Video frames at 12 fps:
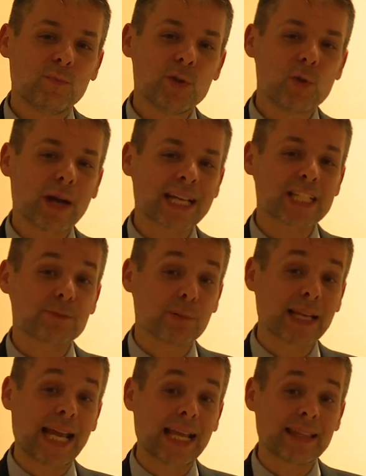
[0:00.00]
you
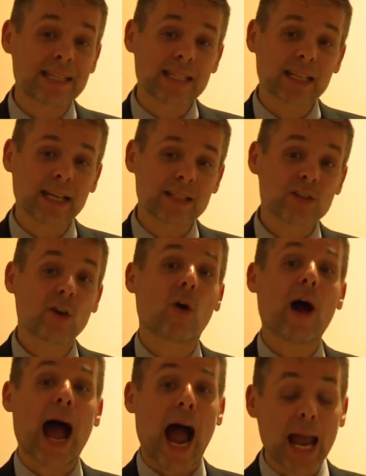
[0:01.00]
explain these things.
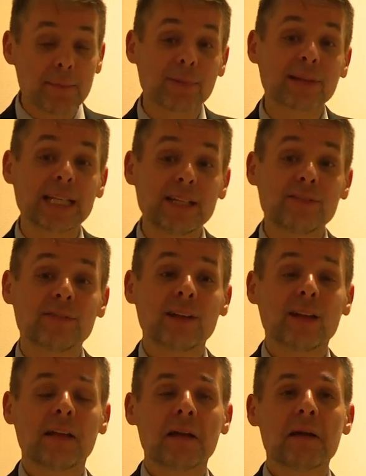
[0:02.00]
So I believe
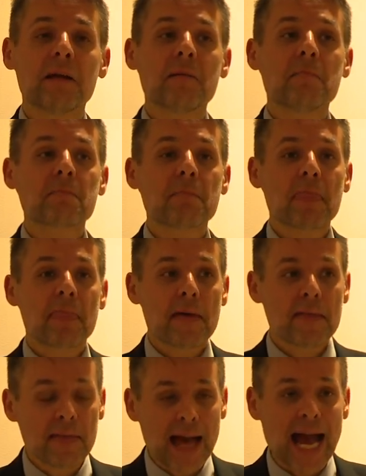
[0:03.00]

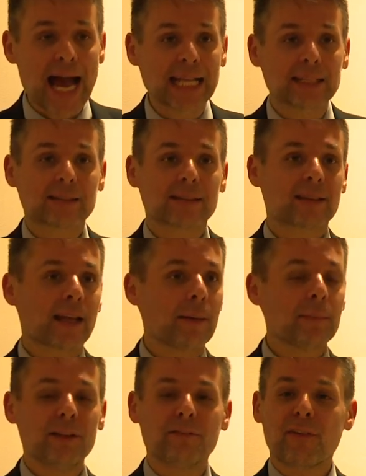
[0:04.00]
that I
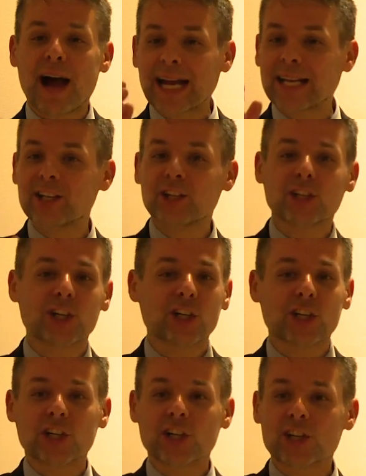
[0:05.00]
mean
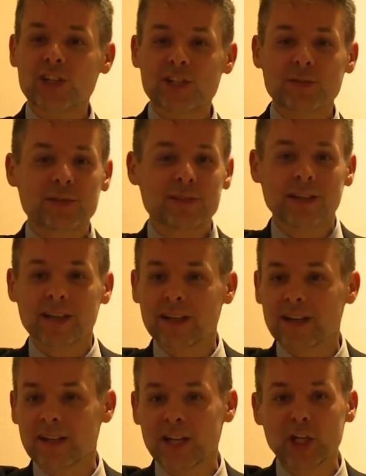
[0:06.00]
Wagner's,
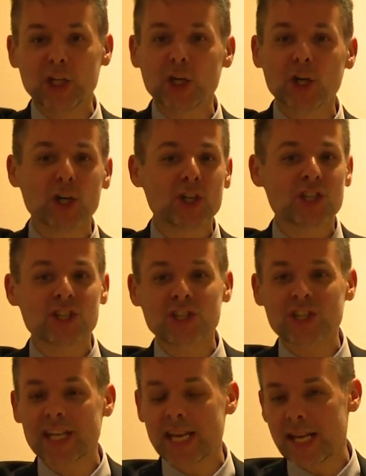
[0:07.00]
uh,
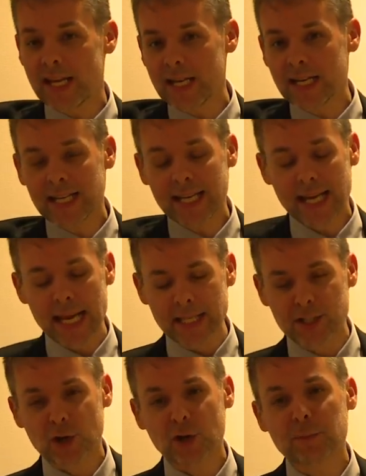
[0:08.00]
Lieu's in
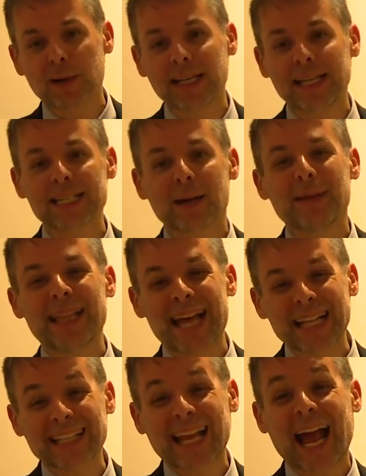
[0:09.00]
in Germany. I mean
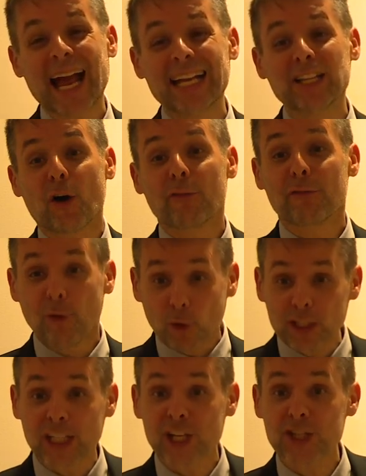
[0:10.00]
that kind of
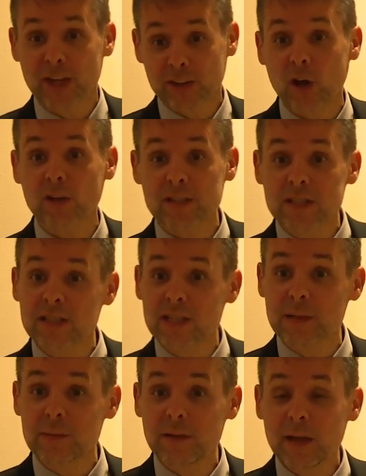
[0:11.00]
folkish
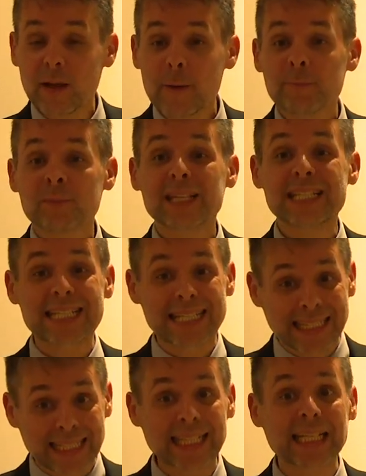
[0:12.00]
Catholicism
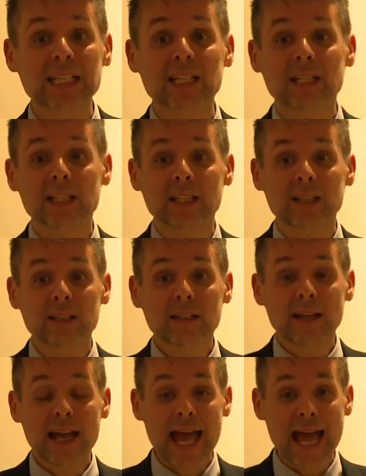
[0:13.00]
still
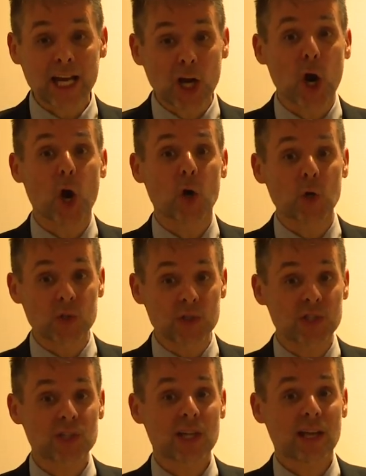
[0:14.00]

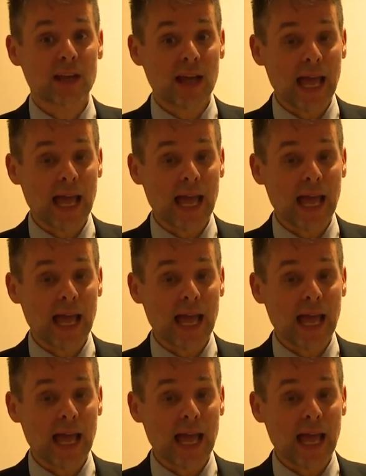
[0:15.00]
echoes